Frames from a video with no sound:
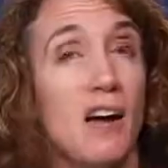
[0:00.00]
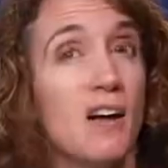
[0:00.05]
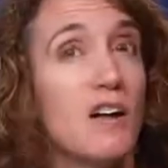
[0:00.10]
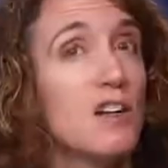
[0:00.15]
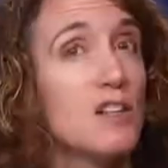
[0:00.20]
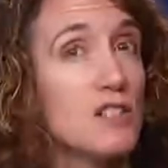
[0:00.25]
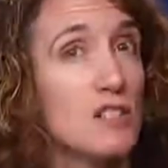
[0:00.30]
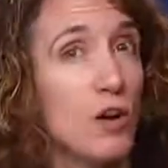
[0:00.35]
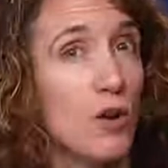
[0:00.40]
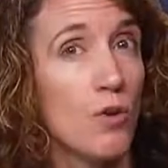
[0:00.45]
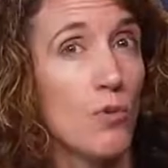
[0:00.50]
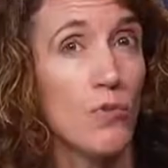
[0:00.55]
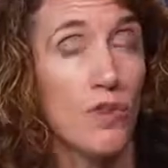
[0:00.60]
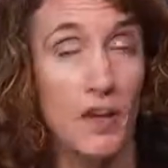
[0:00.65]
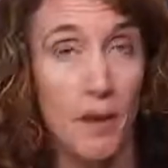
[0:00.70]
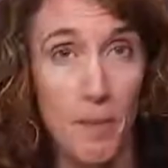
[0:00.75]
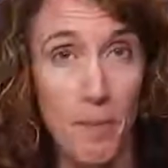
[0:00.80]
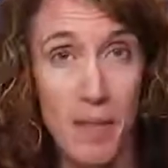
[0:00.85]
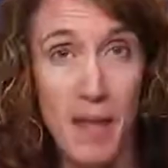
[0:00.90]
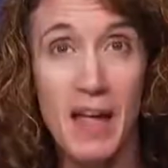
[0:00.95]
so the
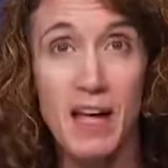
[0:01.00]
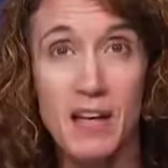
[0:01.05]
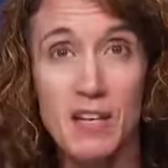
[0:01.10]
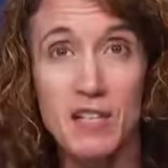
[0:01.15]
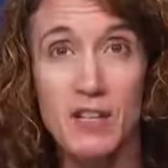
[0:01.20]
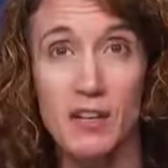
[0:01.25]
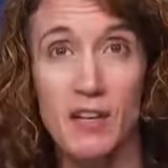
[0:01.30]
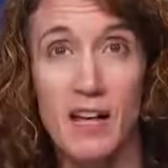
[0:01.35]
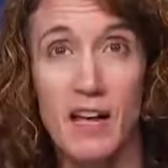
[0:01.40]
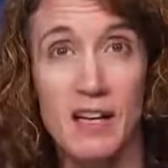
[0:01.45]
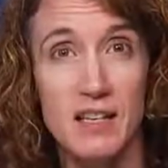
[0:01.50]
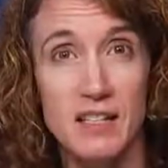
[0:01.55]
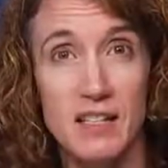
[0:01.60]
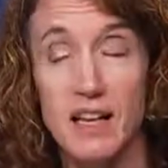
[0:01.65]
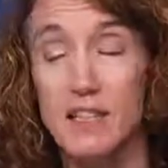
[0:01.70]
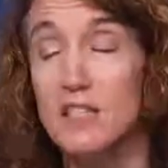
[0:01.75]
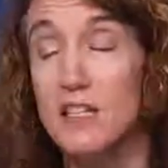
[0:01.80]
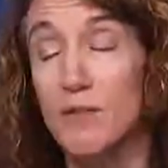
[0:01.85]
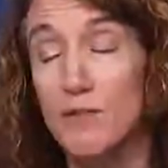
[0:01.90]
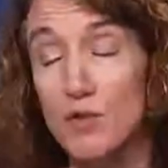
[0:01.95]
commands are case
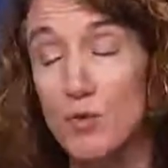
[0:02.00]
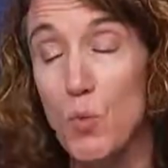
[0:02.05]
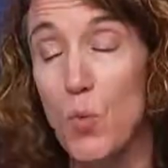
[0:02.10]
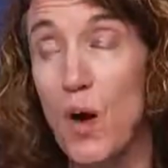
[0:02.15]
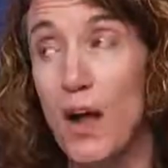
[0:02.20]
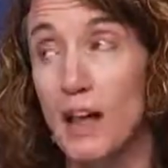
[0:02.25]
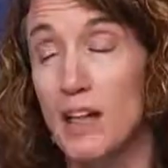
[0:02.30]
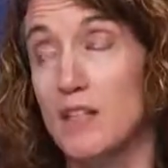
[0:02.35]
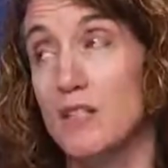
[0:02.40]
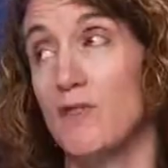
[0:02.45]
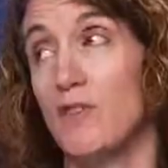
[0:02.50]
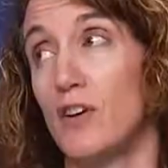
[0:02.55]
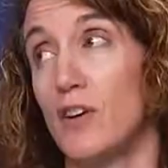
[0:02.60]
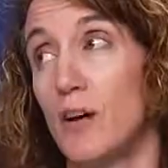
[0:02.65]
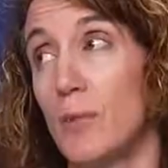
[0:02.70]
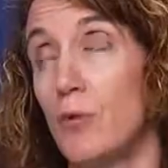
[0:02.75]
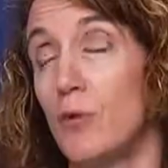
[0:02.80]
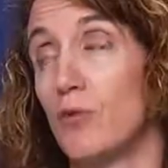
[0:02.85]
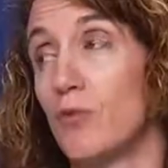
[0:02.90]
sensitive as well as the variables.